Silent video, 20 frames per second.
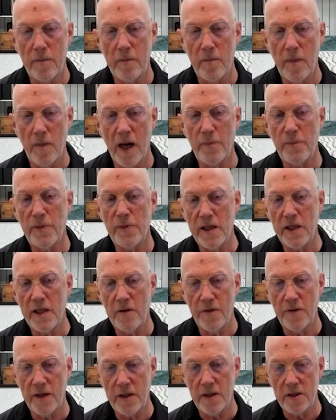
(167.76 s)
my
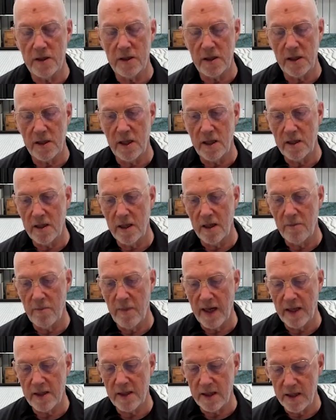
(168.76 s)
belief is it
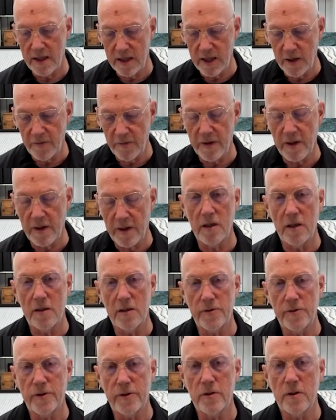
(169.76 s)
makes it
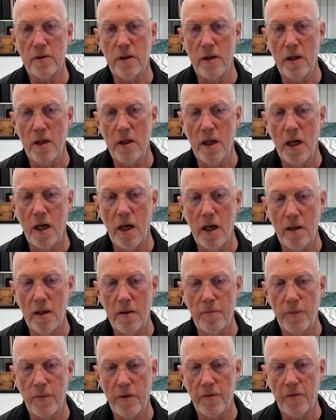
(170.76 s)
difficult
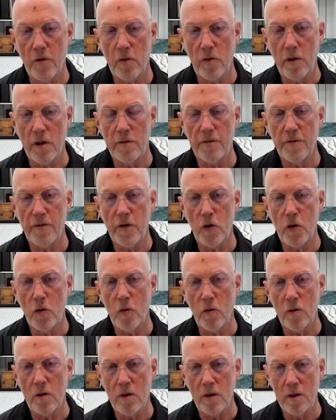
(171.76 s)
for a
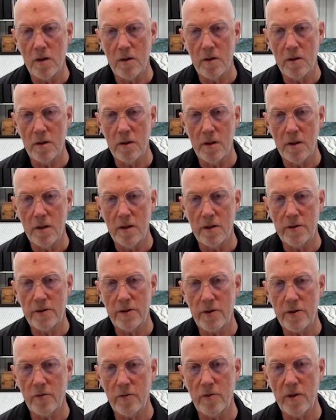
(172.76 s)
viewer
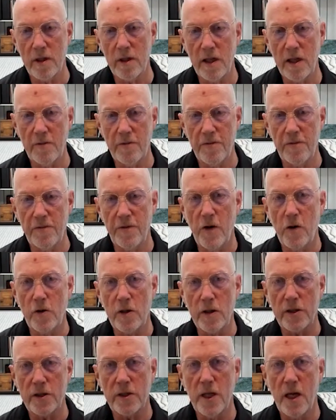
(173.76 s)
to really
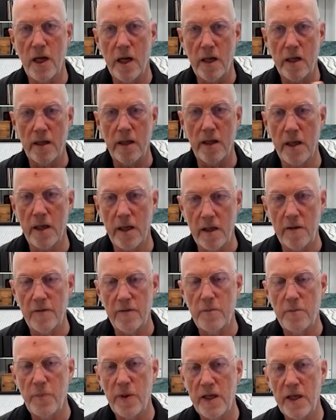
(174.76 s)
focus on a
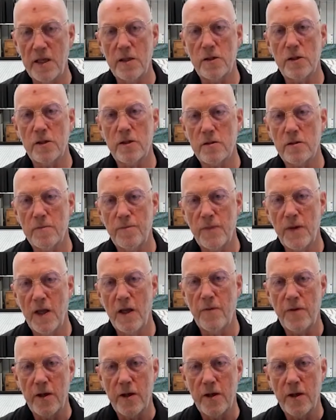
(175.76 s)
given piece if